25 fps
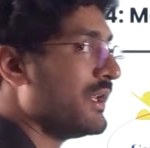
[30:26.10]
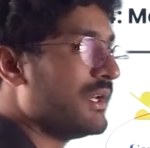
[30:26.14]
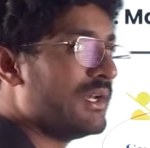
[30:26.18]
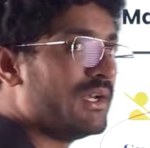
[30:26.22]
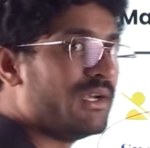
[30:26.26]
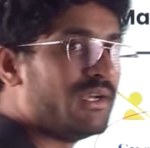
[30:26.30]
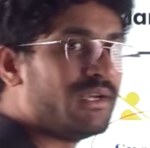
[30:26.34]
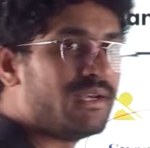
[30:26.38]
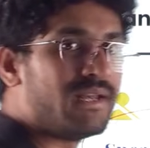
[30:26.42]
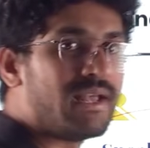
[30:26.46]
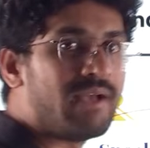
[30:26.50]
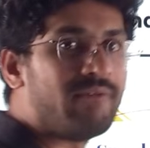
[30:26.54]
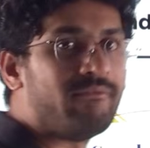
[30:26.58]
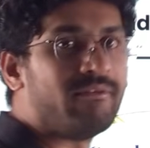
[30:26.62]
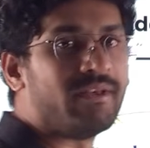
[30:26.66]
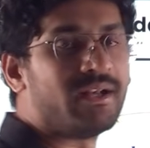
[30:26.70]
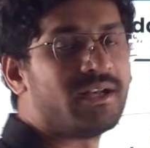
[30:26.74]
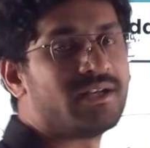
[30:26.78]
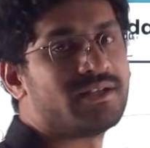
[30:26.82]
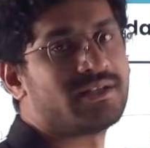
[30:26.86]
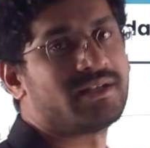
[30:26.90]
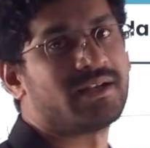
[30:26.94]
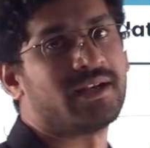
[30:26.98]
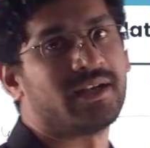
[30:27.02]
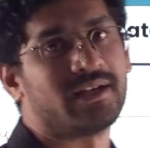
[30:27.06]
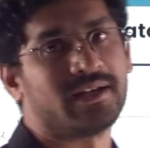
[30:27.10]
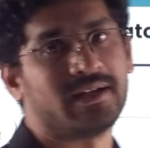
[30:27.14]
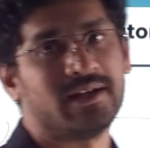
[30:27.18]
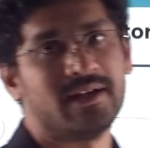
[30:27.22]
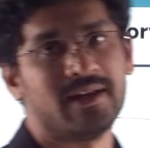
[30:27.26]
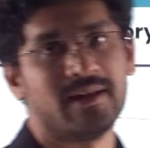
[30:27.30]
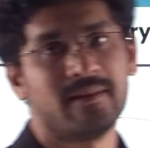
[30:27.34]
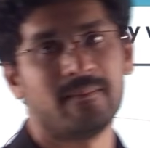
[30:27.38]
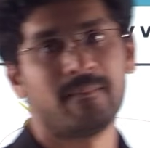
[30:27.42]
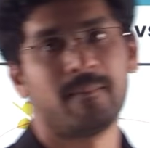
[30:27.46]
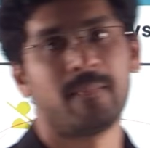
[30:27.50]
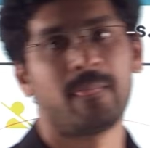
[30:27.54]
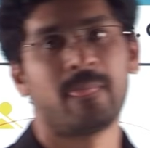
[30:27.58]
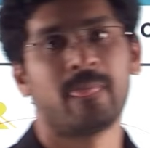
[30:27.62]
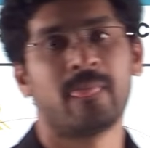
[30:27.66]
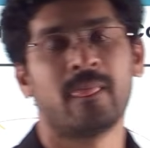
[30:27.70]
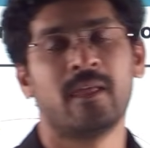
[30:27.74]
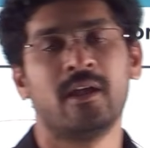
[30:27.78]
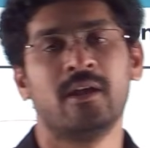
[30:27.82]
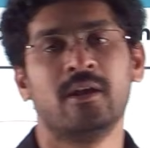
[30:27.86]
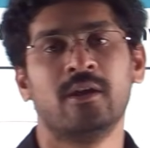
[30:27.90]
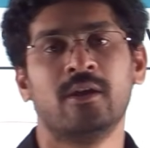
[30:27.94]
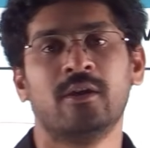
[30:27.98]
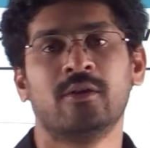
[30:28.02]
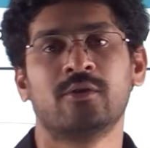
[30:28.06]
in India very strictly.
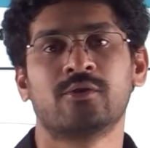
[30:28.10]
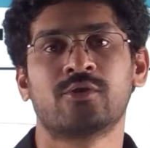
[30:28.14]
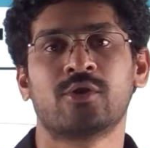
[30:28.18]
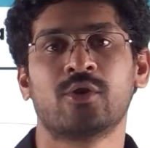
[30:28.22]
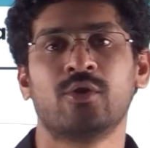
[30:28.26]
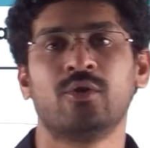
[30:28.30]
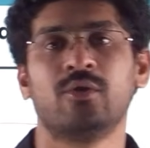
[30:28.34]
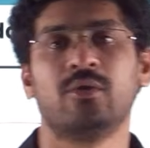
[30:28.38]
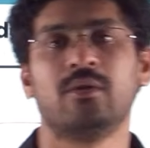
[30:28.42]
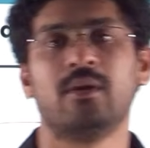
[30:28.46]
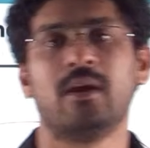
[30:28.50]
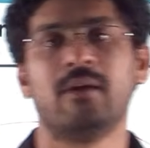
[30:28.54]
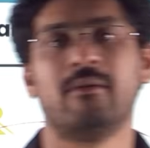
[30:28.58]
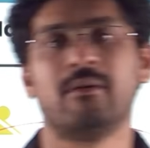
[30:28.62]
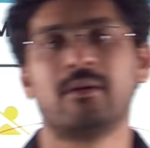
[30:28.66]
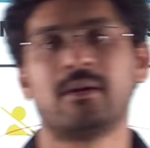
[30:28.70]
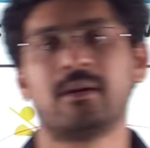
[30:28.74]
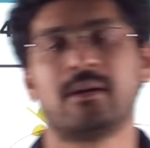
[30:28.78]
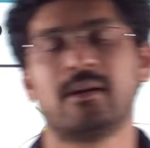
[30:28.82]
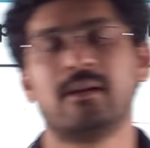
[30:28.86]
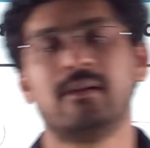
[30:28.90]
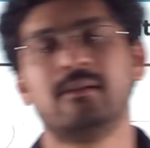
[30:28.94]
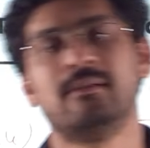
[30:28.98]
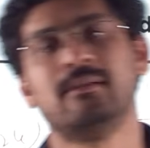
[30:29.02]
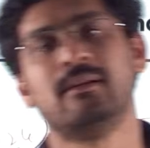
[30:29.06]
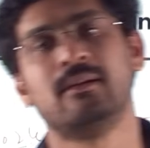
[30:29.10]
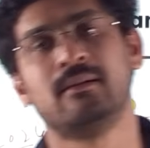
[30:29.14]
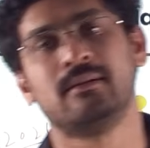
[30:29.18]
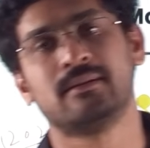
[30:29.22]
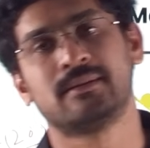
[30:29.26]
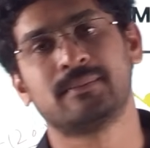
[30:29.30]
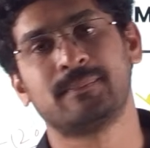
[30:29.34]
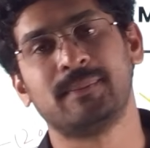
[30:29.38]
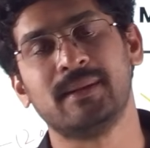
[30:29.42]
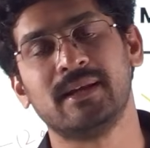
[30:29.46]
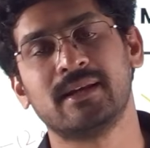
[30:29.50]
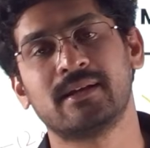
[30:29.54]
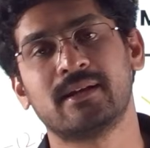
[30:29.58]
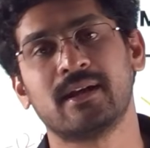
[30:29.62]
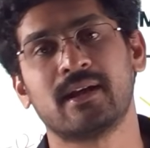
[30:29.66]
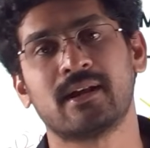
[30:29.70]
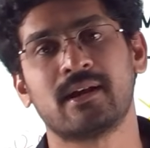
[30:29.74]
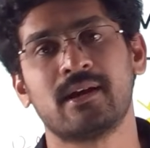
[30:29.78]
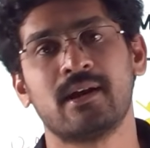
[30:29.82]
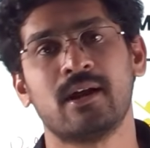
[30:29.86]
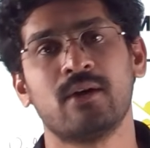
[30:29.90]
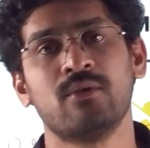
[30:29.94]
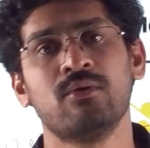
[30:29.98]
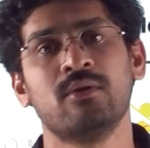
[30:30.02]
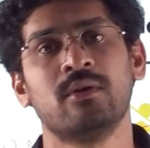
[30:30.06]
So our speaker
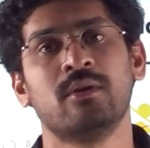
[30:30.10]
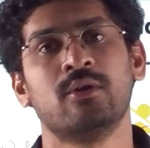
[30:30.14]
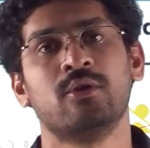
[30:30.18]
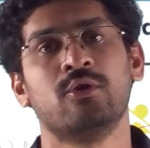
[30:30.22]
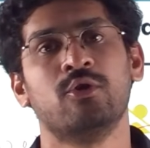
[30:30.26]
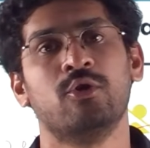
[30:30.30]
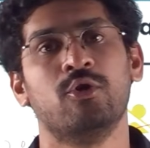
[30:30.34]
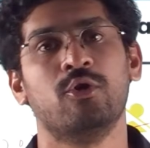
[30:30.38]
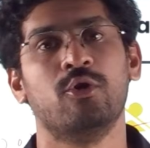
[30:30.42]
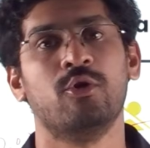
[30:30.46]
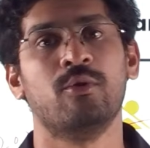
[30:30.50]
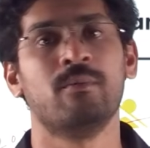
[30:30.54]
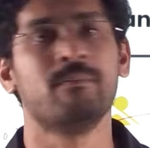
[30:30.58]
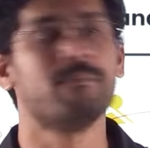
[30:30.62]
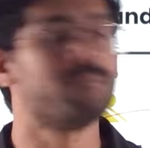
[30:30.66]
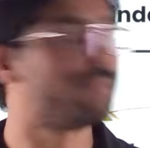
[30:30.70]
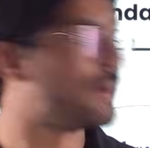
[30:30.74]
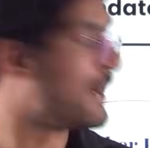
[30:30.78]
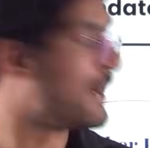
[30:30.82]
now, Om